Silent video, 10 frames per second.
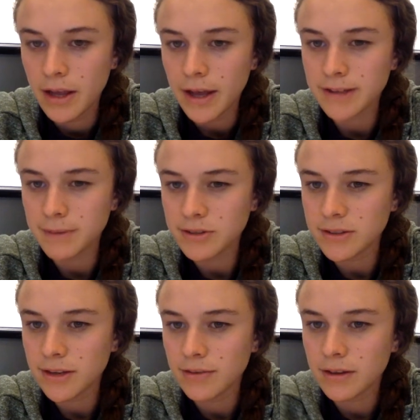Especially
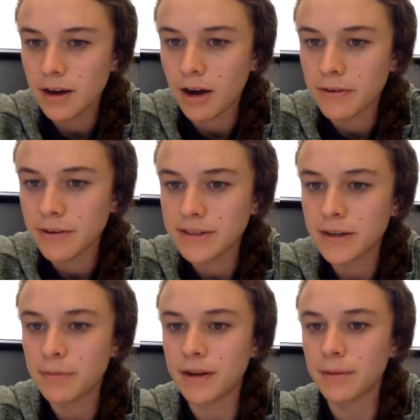given the coffee rust
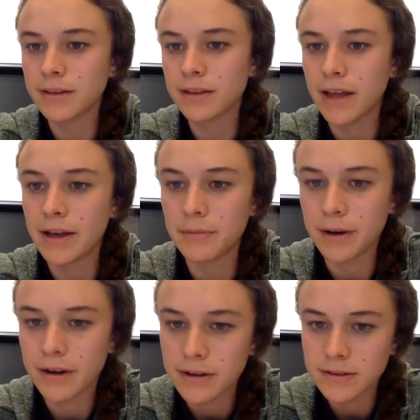epidemic that Latin
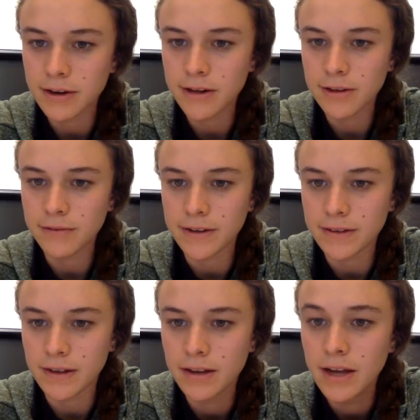America is currently
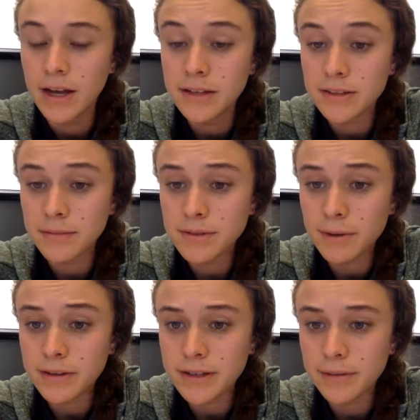facing, some
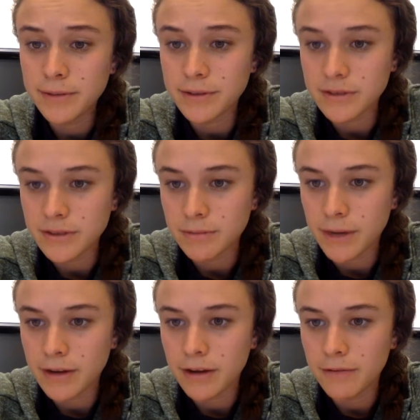small-scale producers
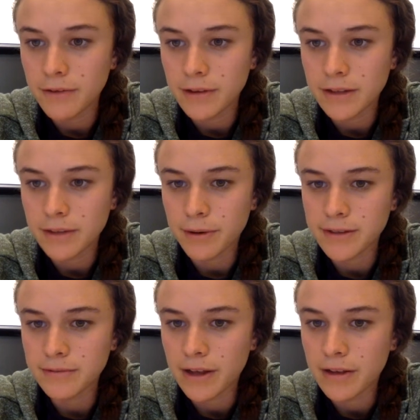might not feel like the
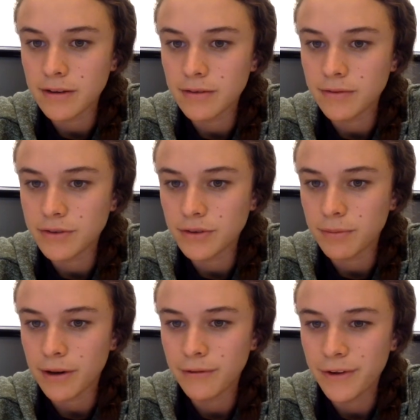present value of the future
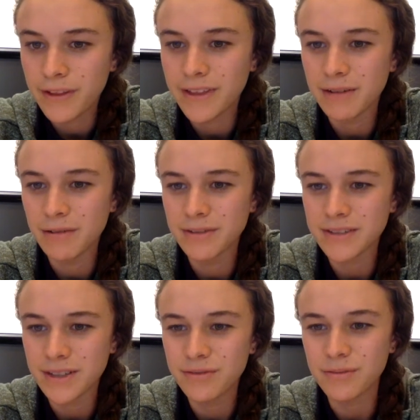benefit they will
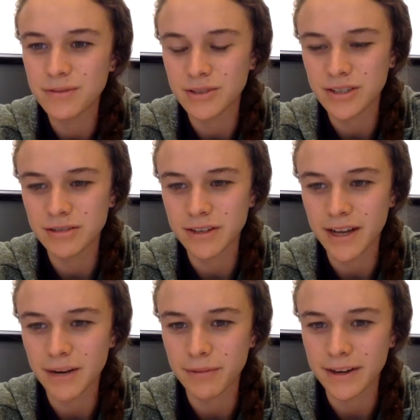receive from switching to
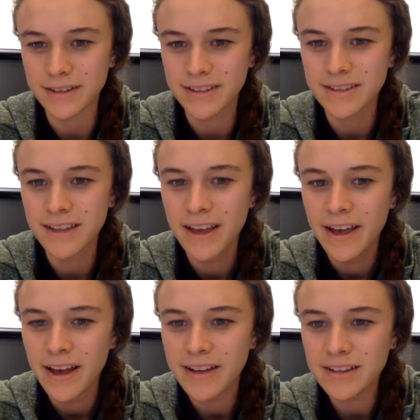organic practices
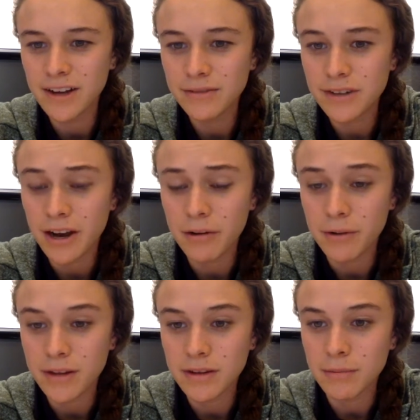is enough to
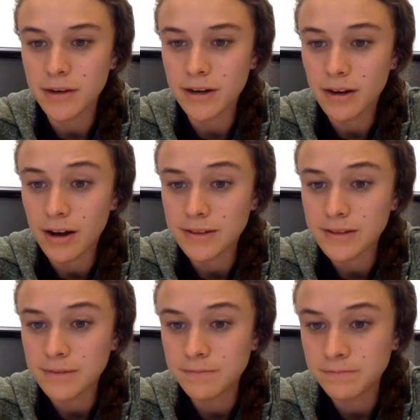outweigh the immediate
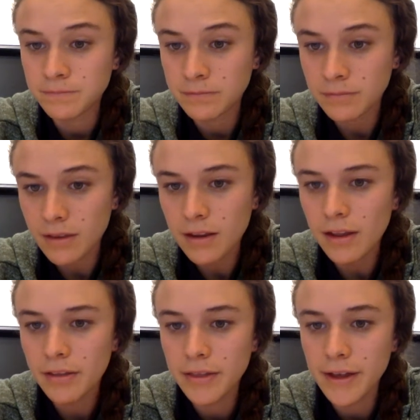costs.
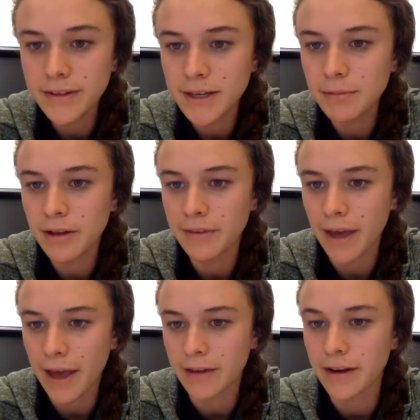The table on the
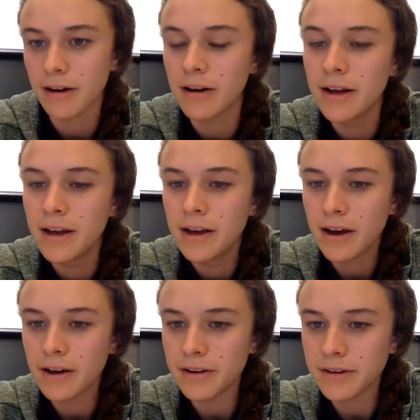handout
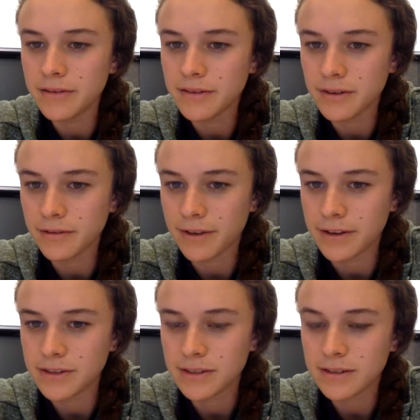underneath the
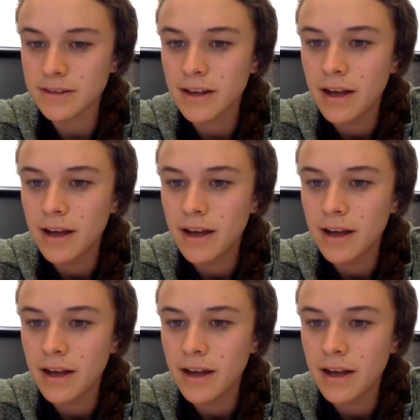certifications